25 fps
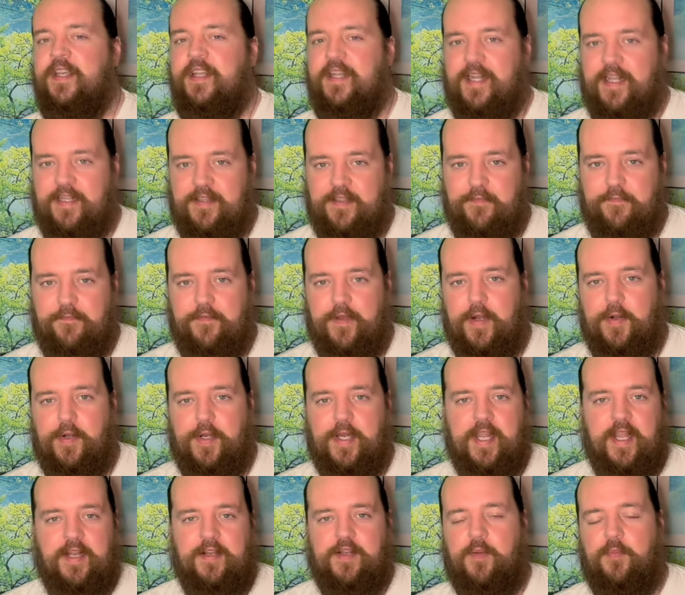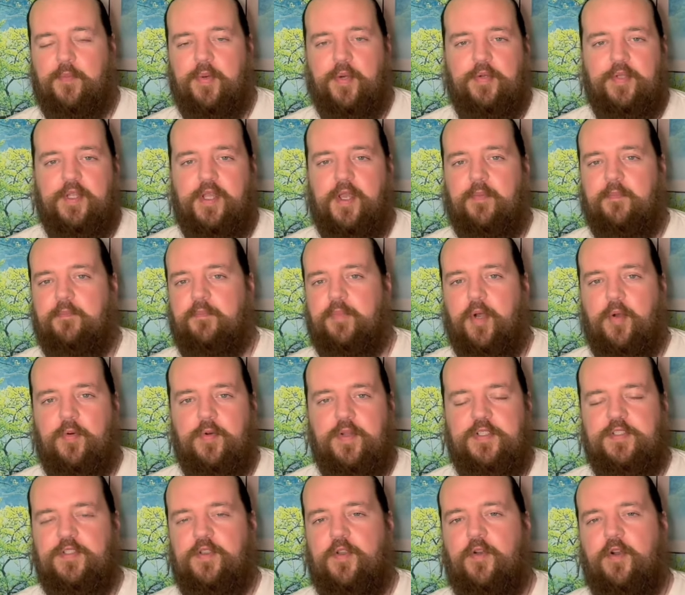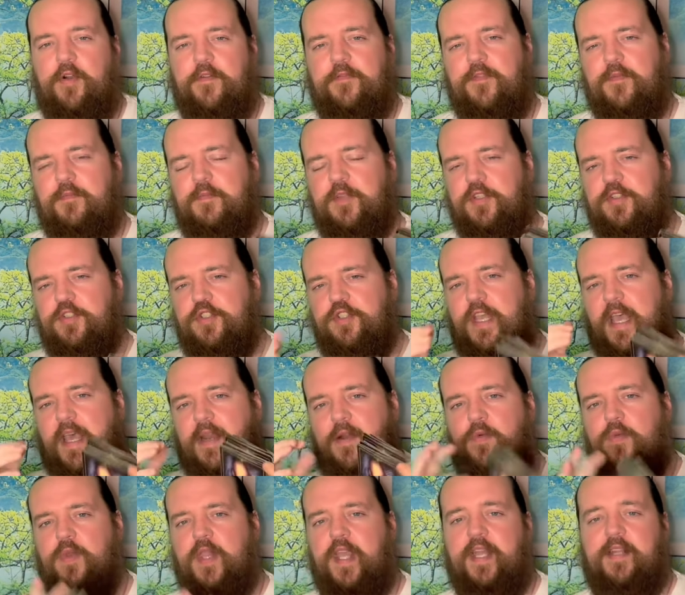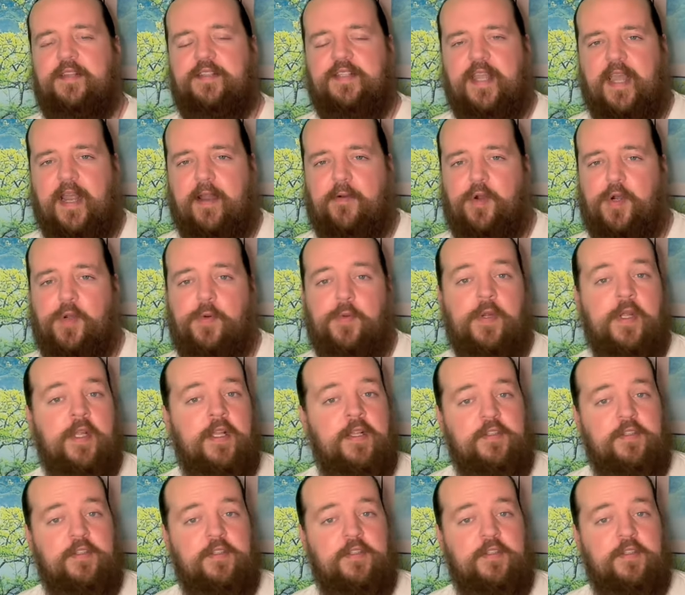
At the very end, I'll pull you a bonus card from the Shadowland Tarot.